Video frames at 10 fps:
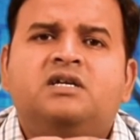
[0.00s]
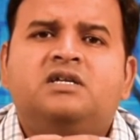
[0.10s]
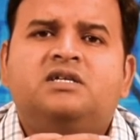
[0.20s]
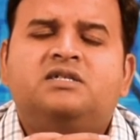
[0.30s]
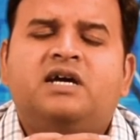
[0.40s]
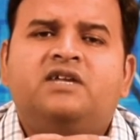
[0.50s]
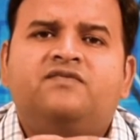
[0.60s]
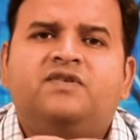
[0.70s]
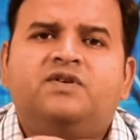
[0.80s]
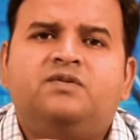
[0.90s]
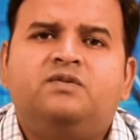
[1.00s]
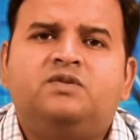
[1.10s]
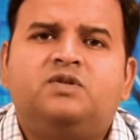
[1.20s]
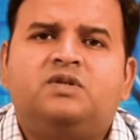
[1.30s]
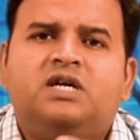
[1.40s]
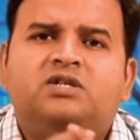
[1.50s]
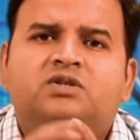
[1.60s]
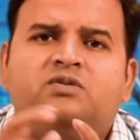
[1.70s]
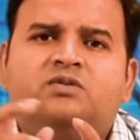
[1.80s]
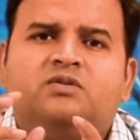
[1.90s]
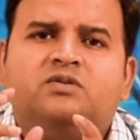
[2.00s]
designed for you, so that you